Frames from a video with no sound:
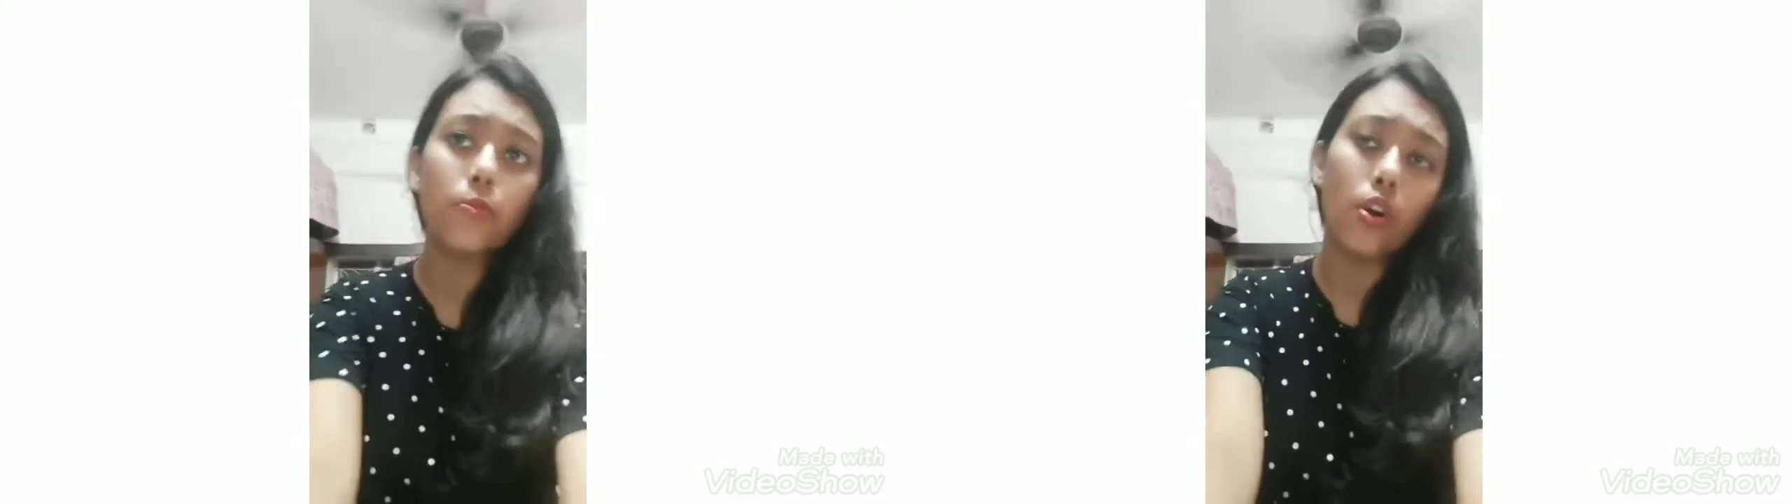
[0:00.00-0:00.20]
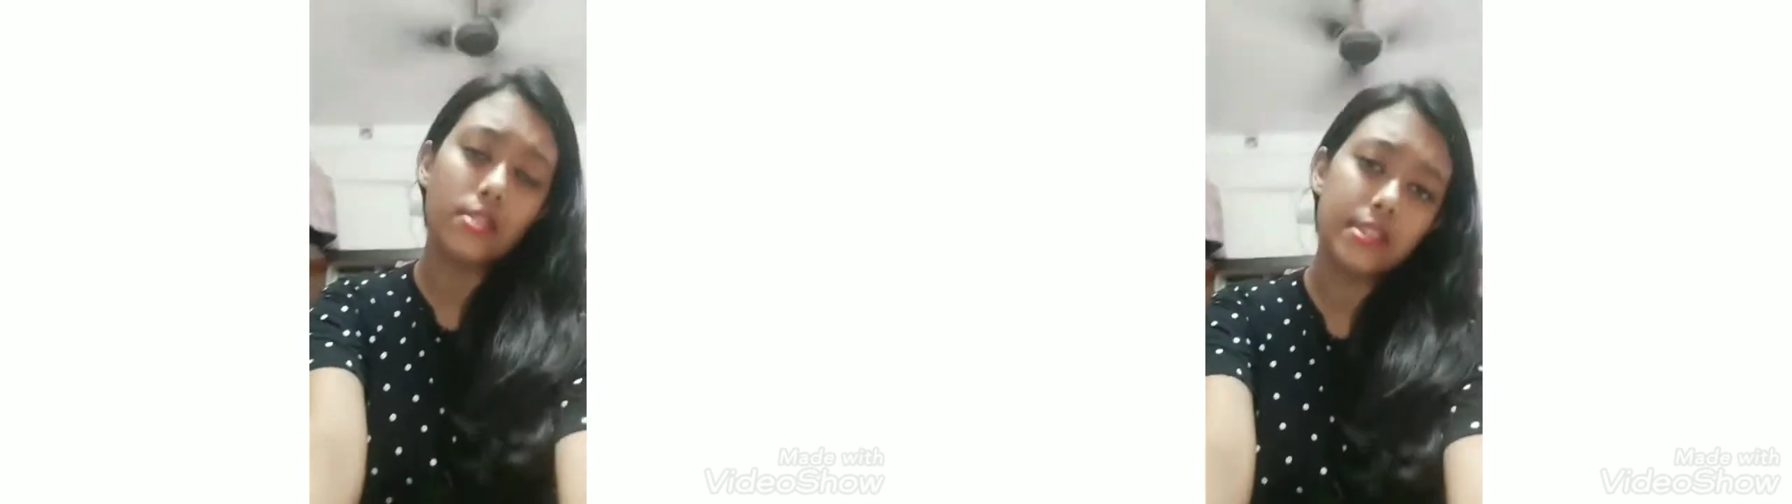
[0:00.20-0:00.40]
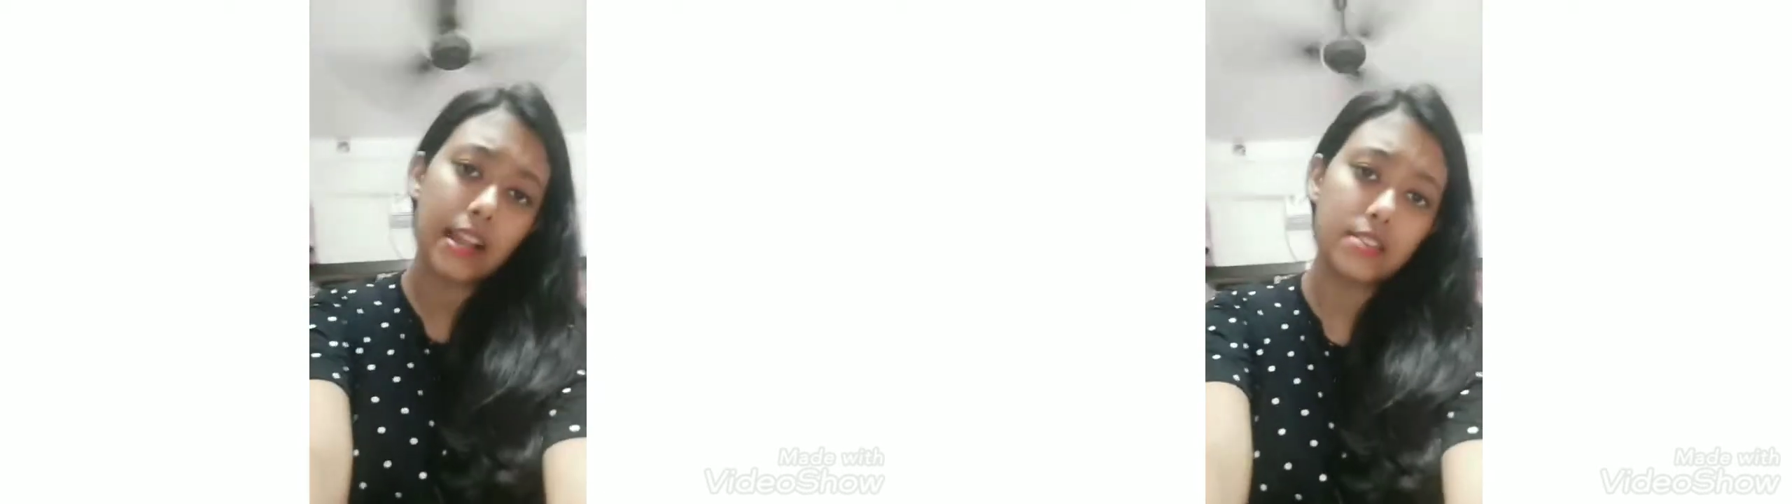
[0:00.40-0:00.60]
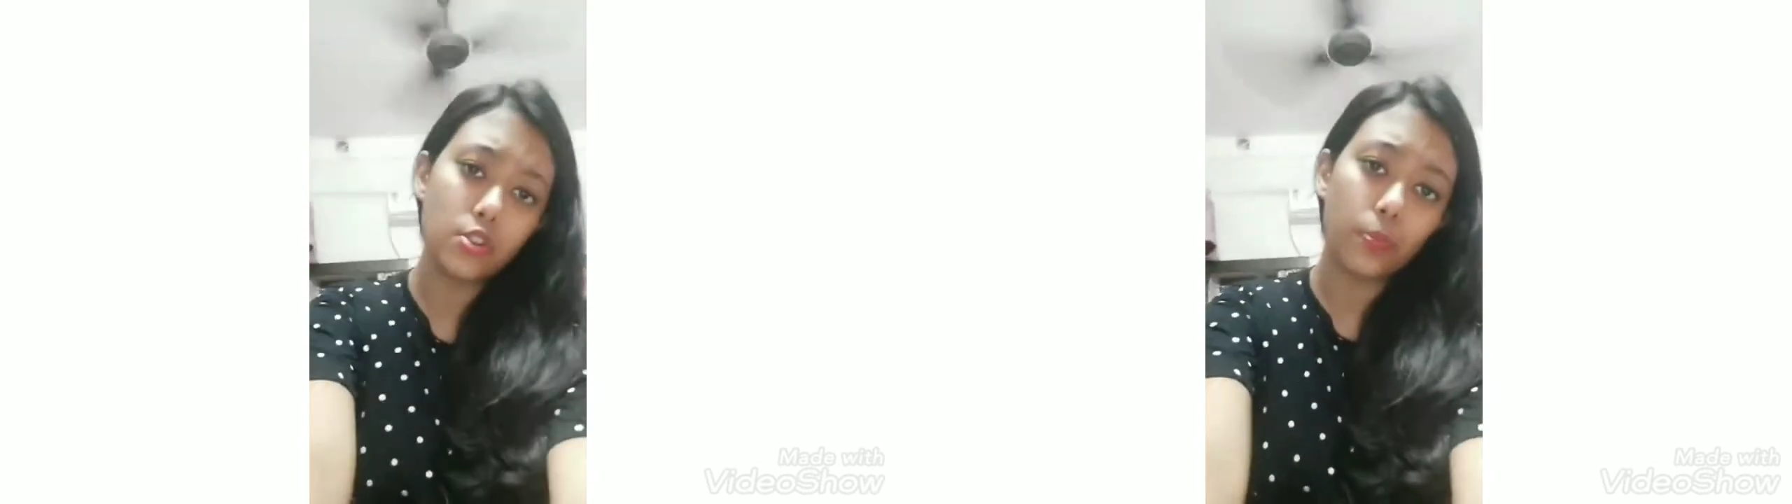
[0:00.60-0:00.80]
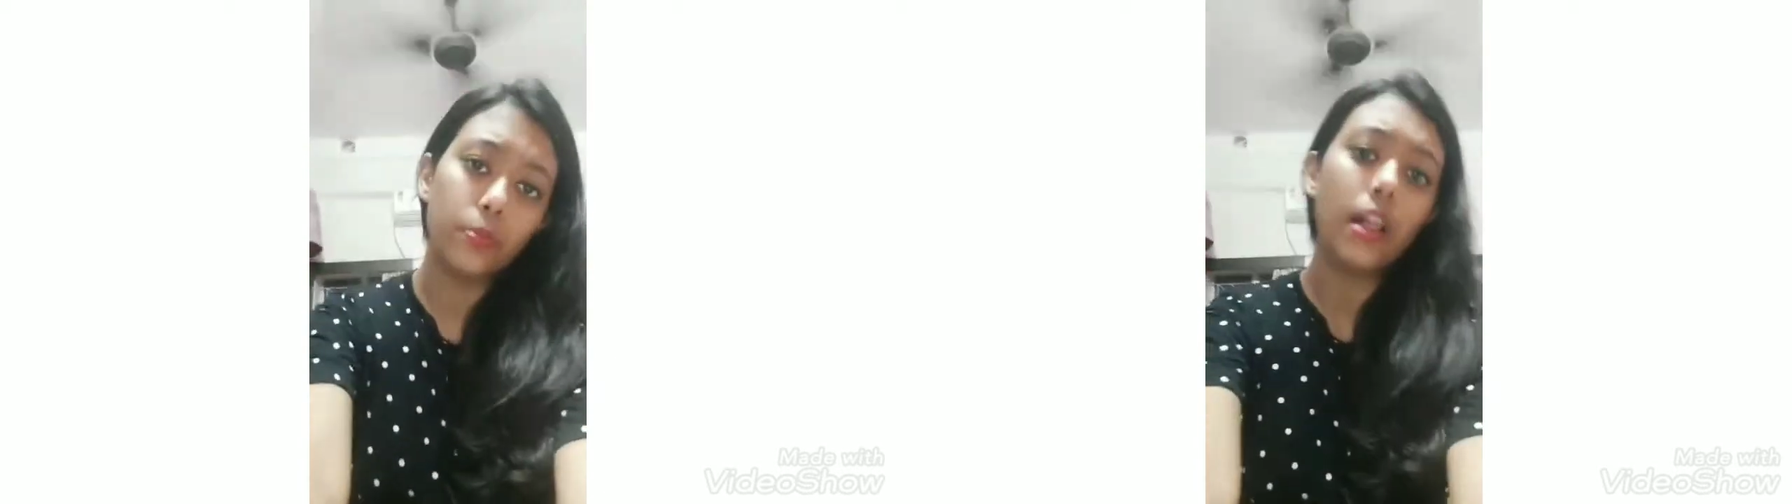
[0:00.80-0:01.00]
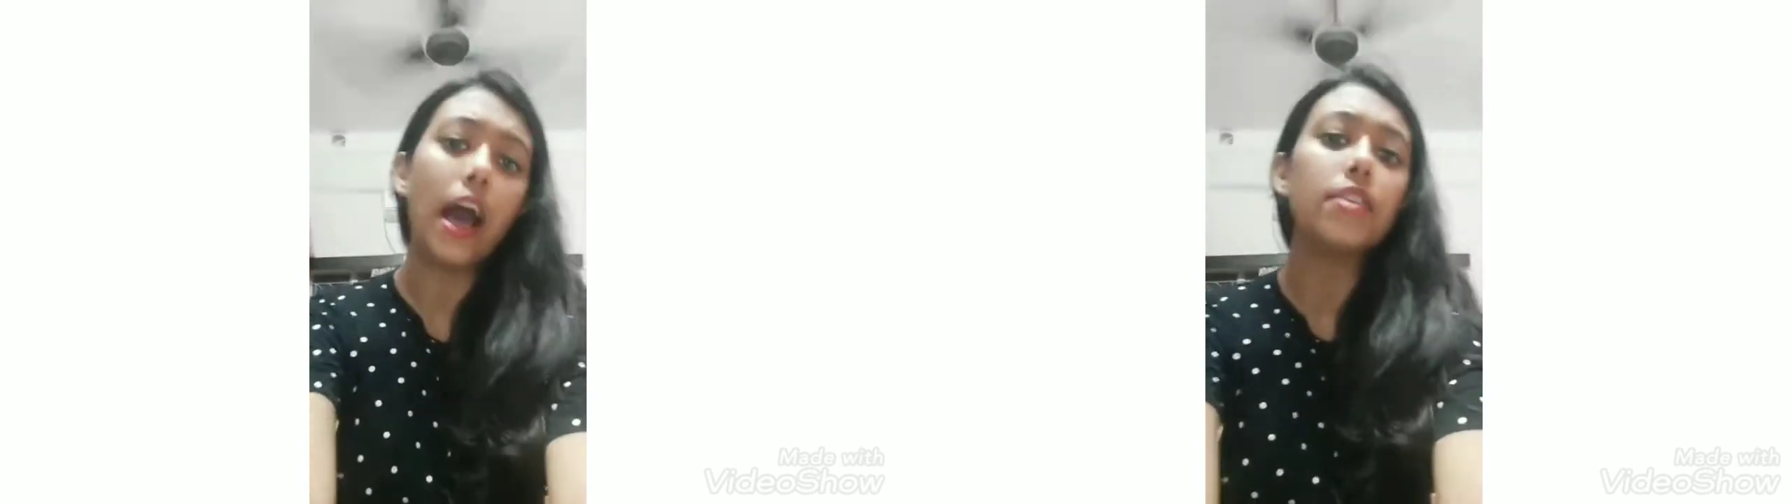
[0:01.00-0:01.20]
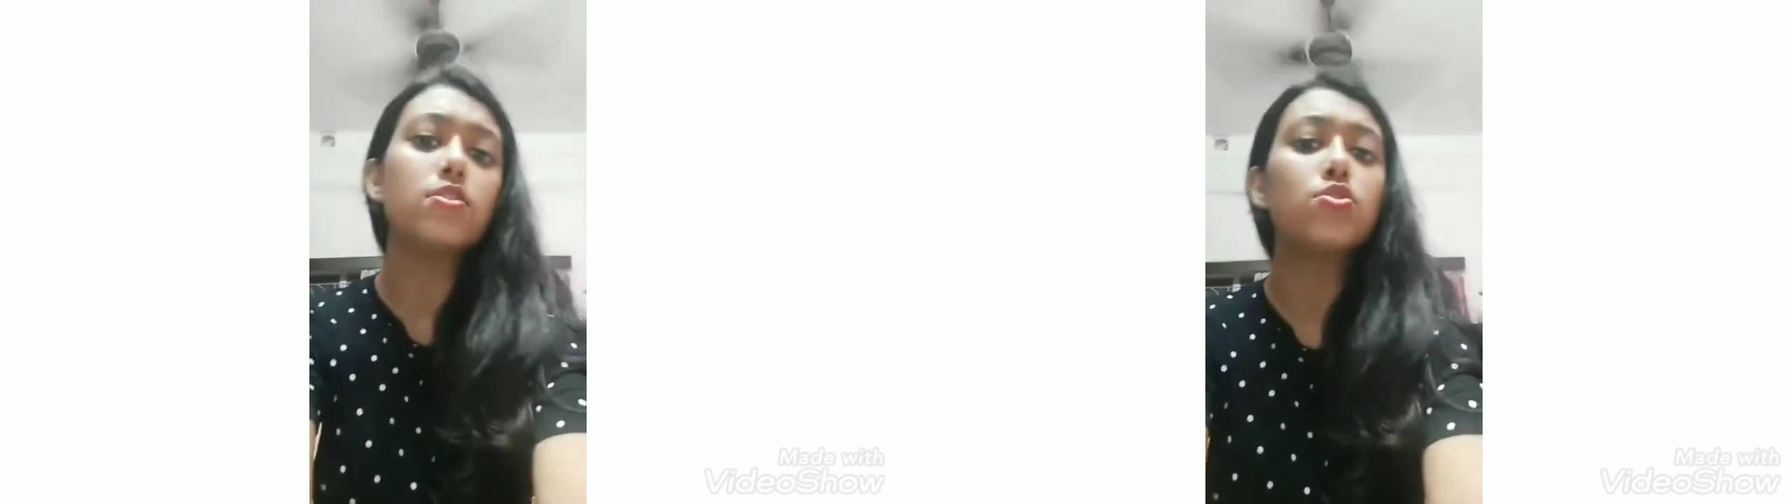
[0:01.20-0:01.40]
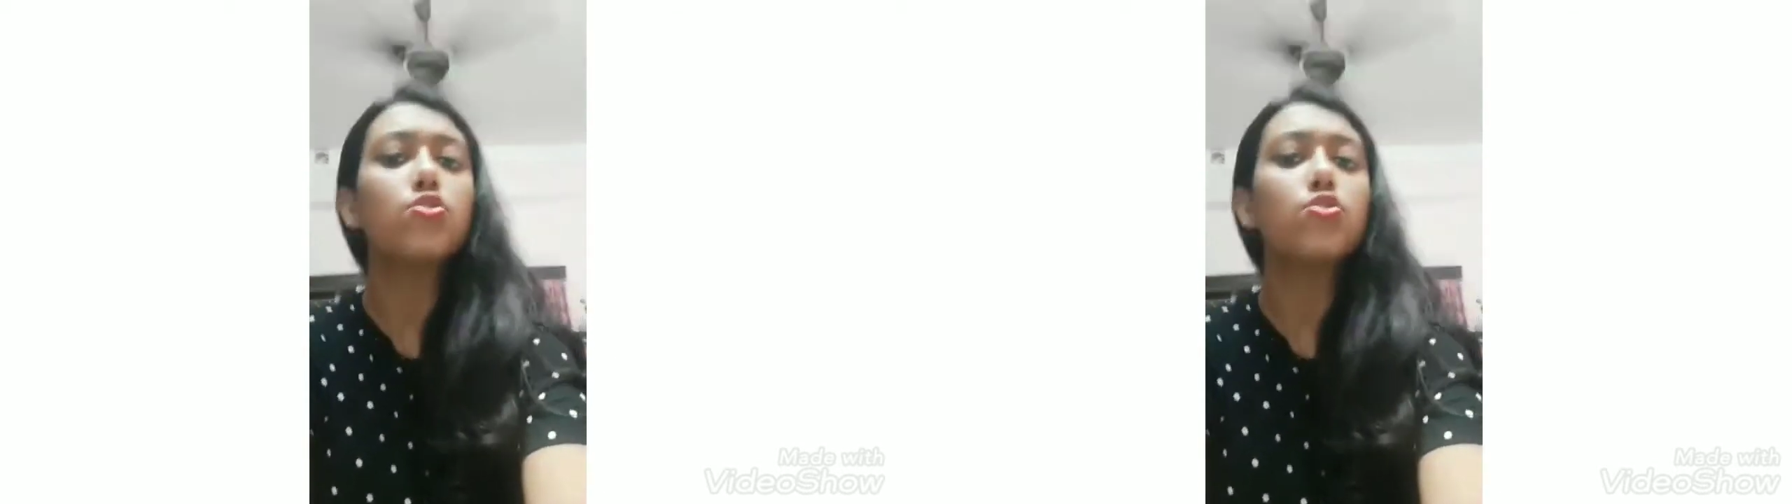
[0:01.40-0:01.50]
Constantinople and